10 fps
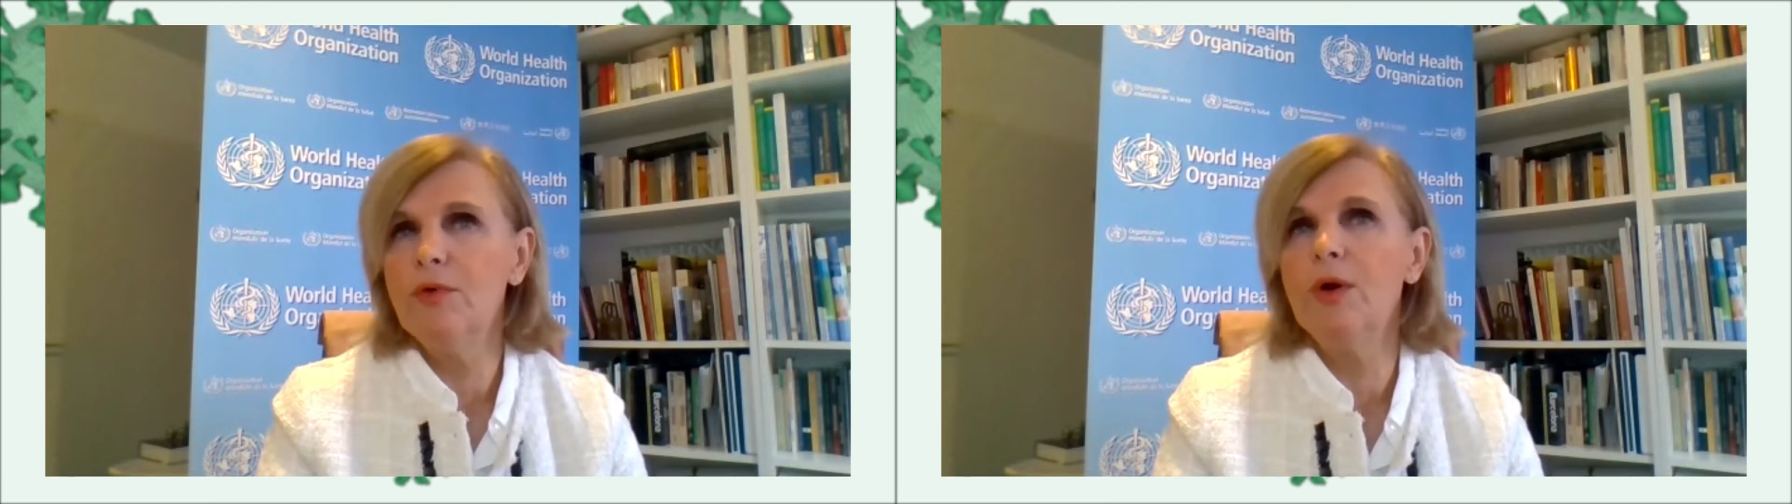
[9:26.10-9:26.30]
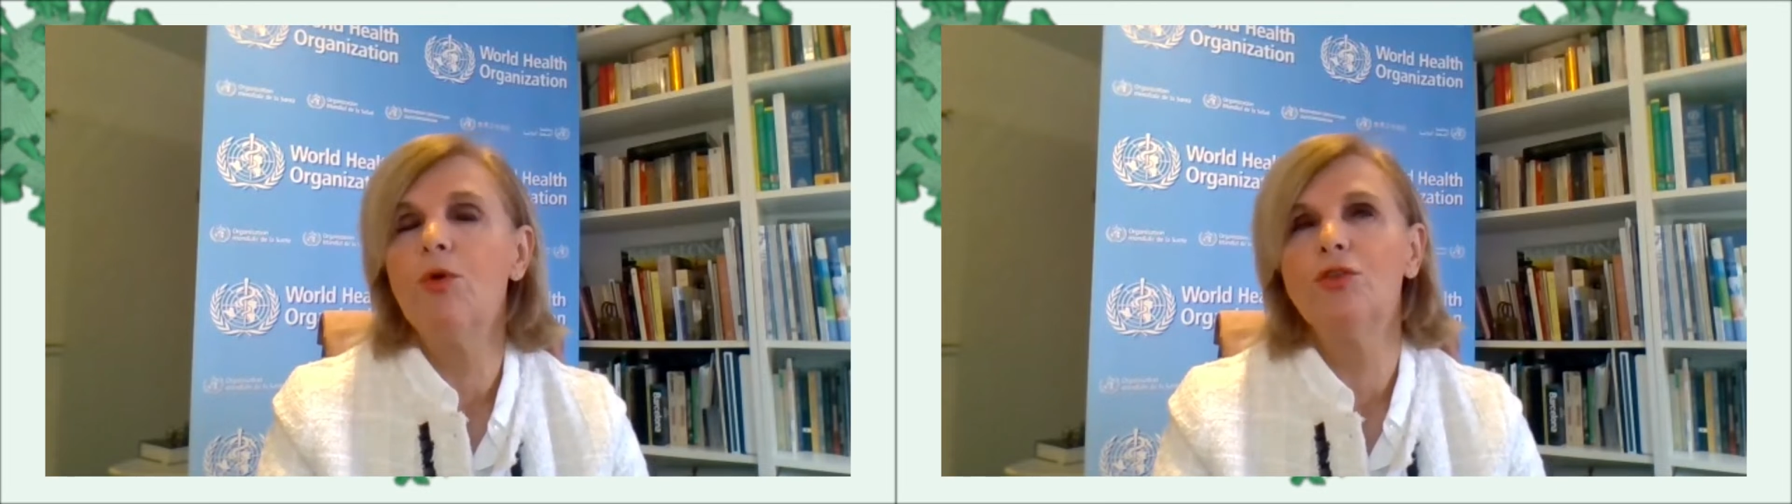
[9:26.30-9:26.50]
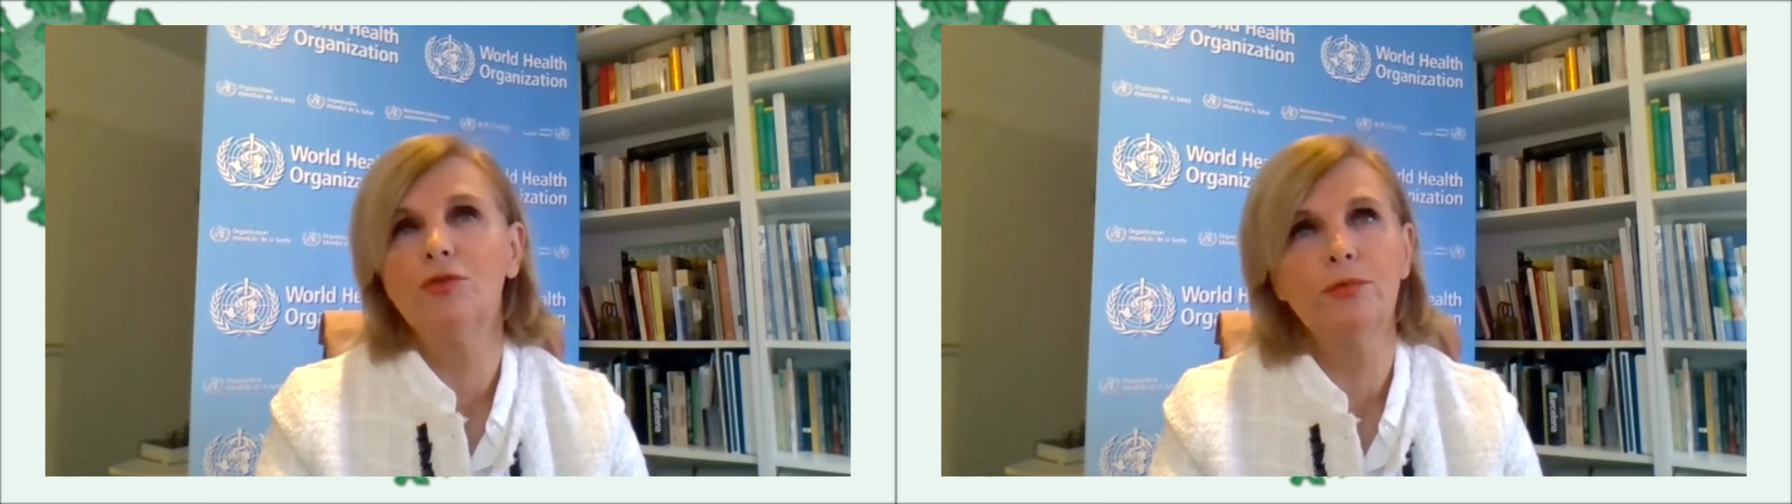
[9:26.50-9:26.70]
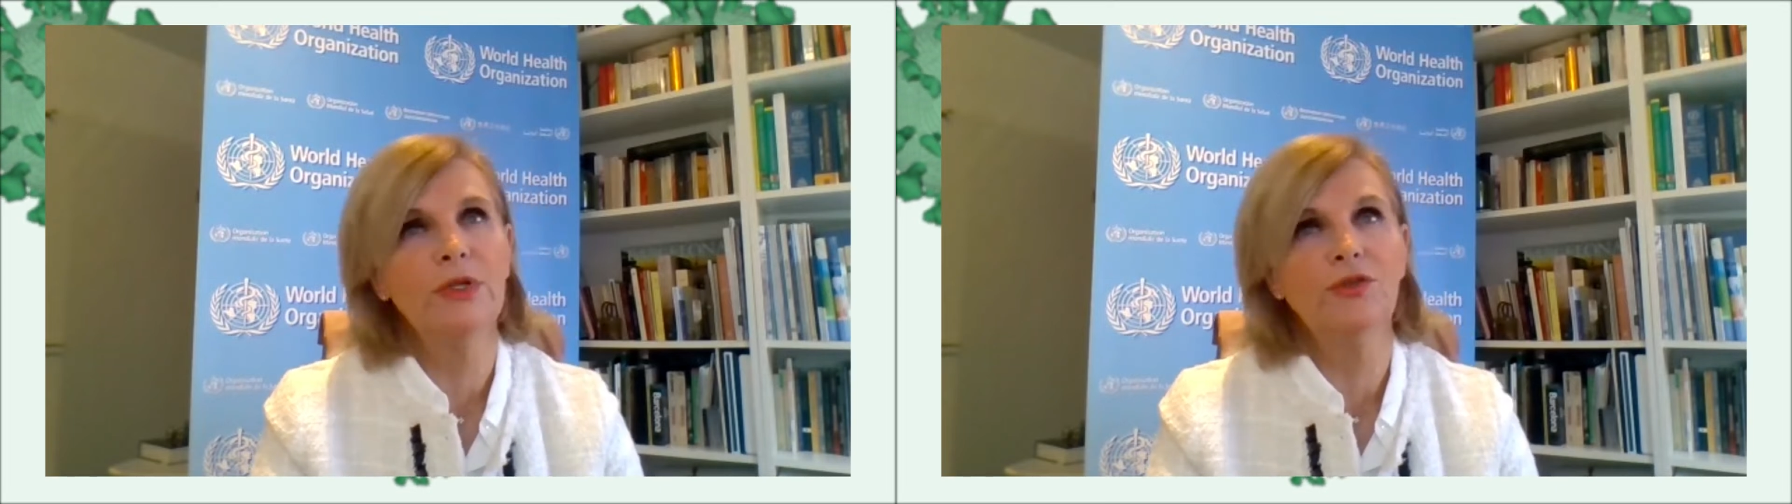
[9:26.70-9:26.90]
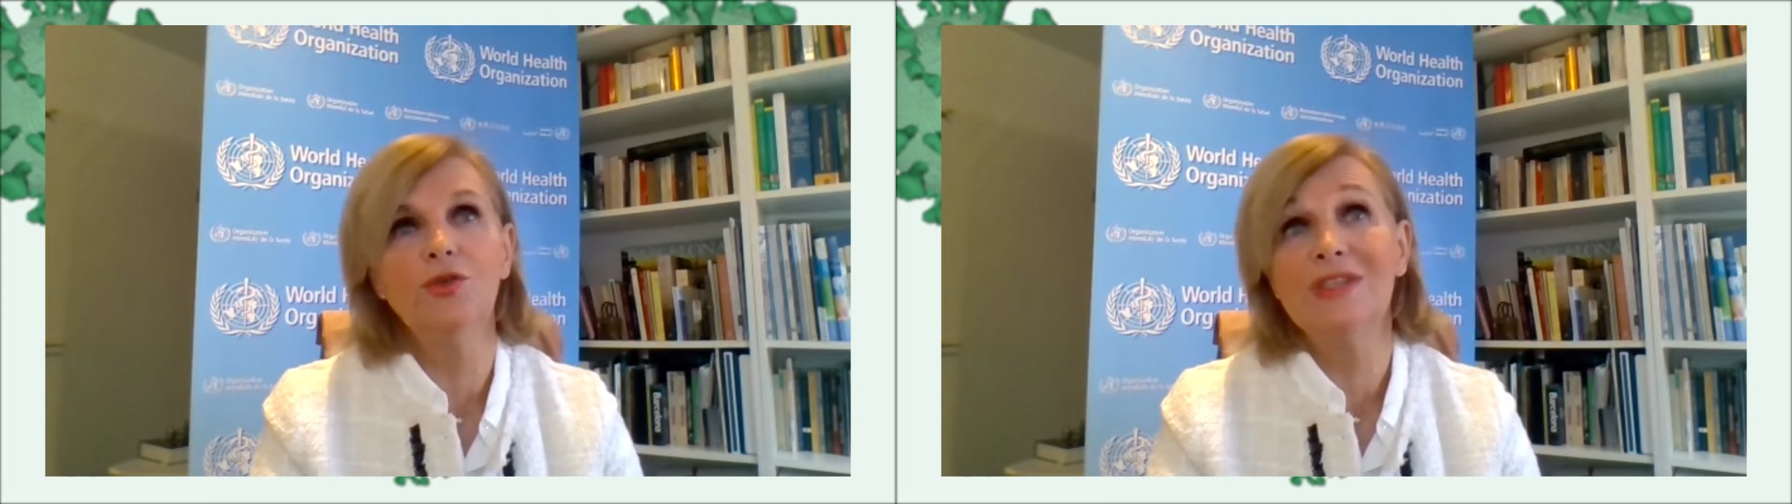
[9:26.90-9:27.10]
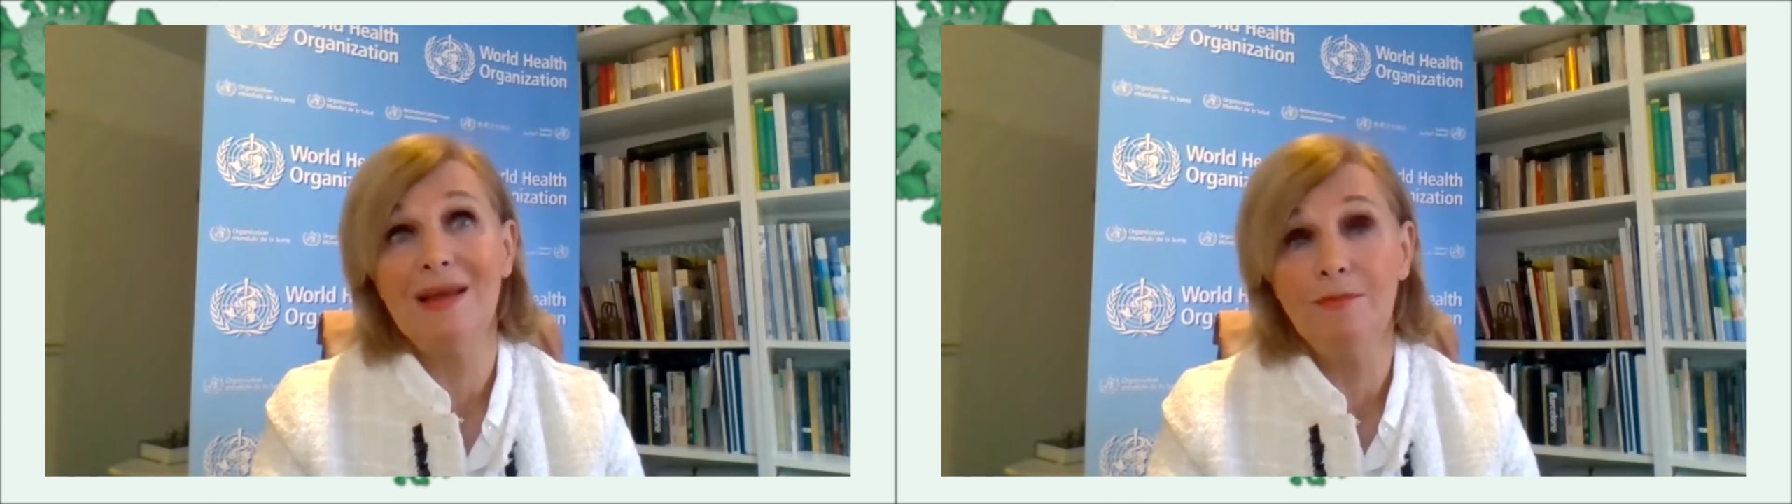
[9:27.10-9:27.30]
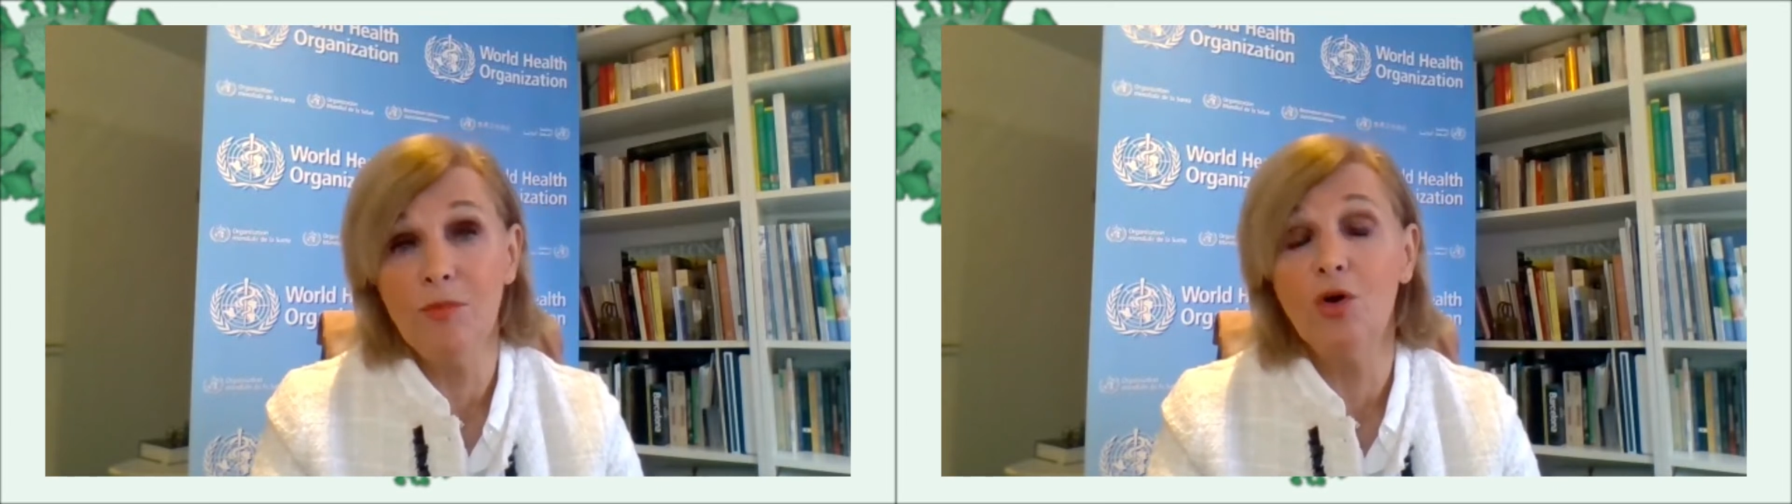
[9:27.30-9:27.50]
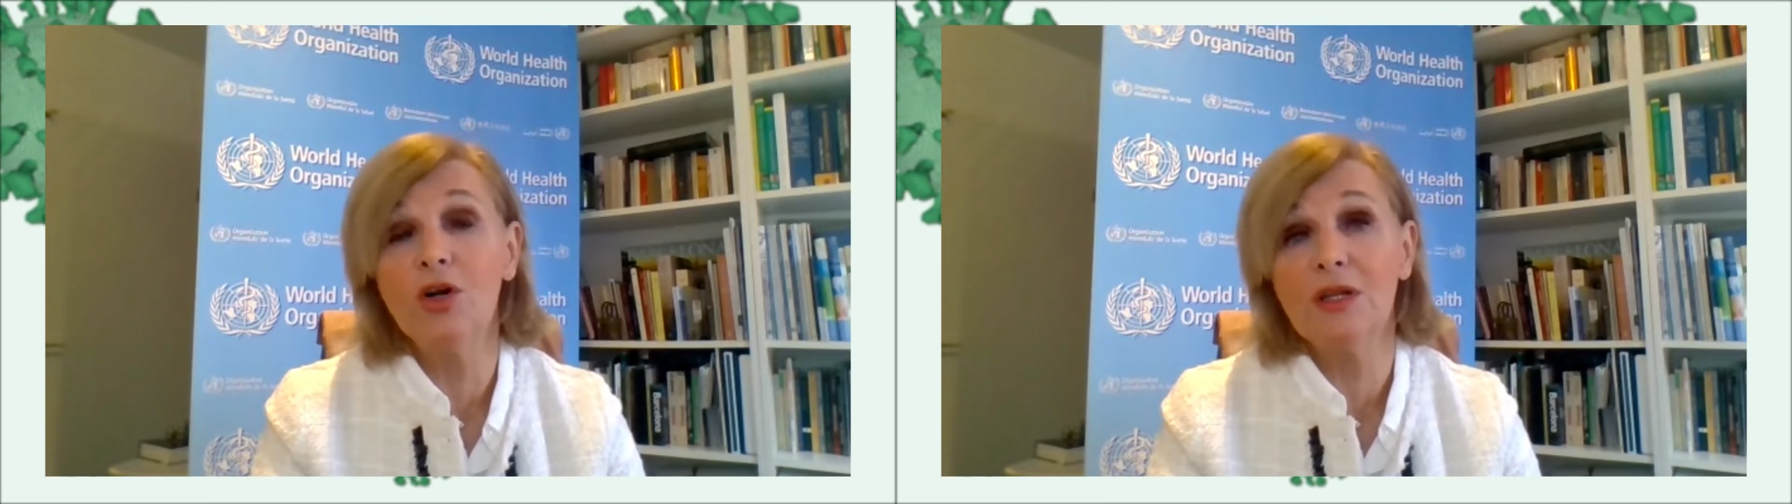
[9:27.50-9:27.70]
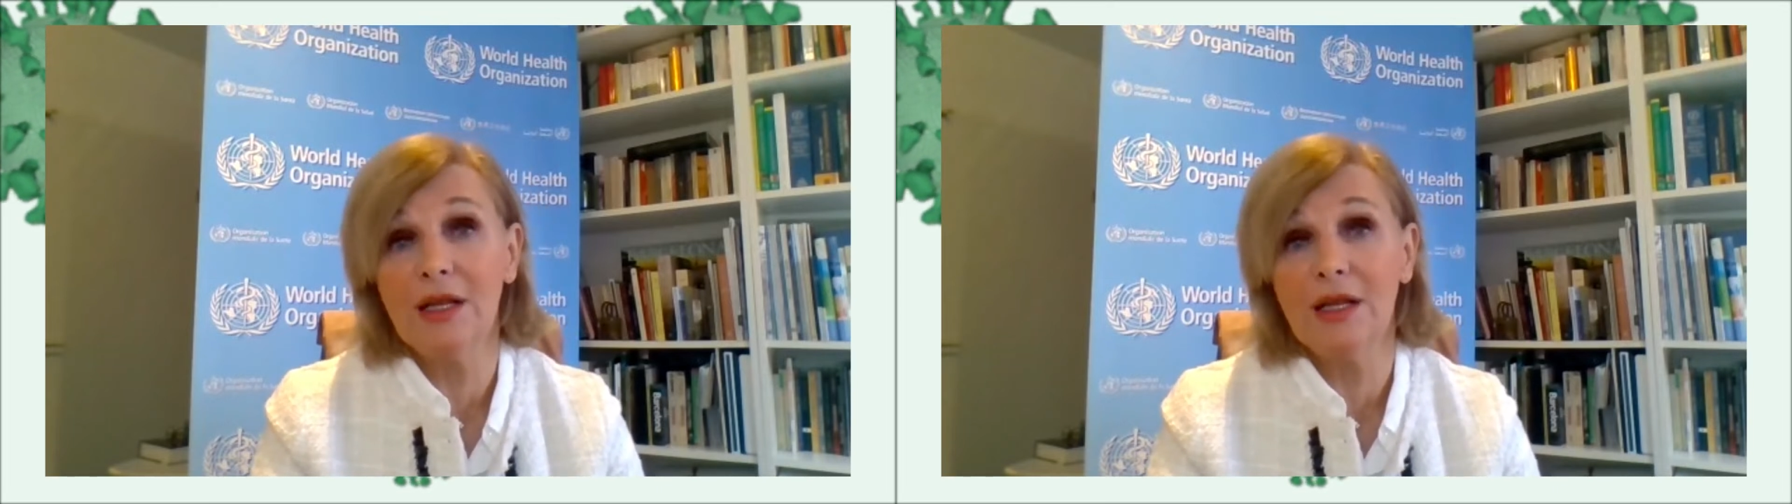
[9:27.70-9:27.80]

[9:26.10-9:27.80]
if we want to reduce the more